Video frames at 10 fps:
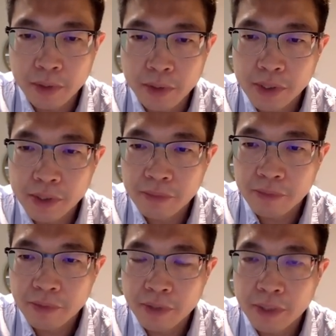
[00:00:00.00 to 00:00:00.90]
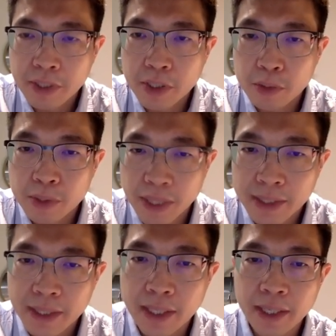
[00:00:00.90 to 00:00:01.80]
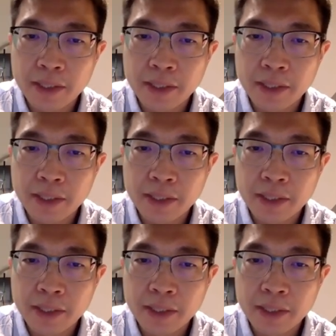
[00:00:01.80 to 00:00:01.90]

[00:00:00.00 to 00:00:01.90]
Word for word: So this is a very new data